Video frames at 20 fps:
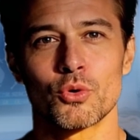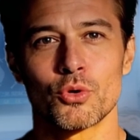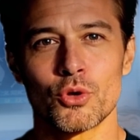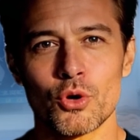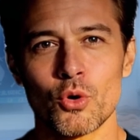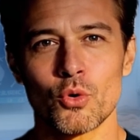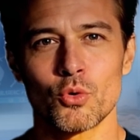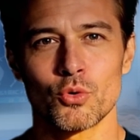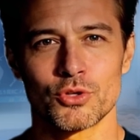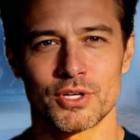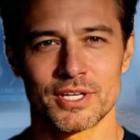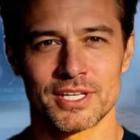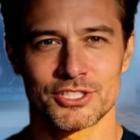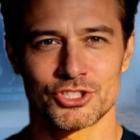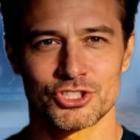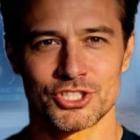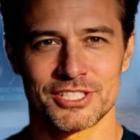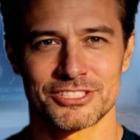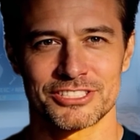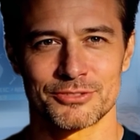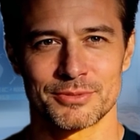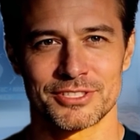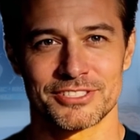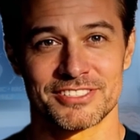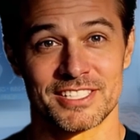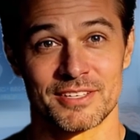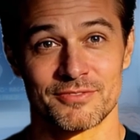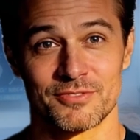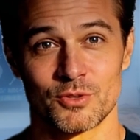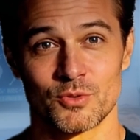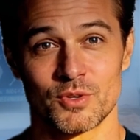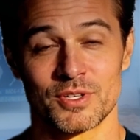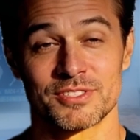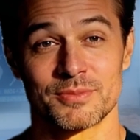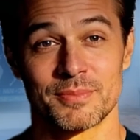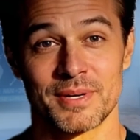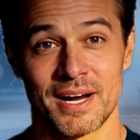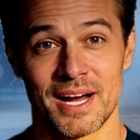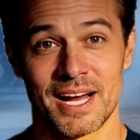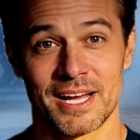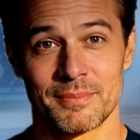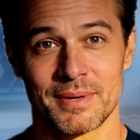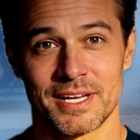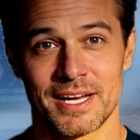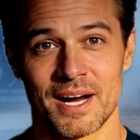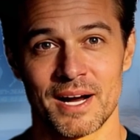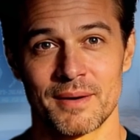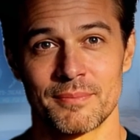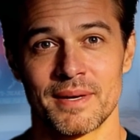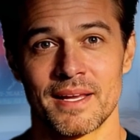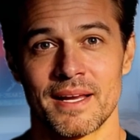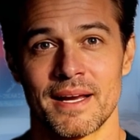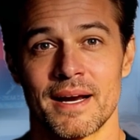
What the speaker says: COLA adjustments everyone's been hyping up.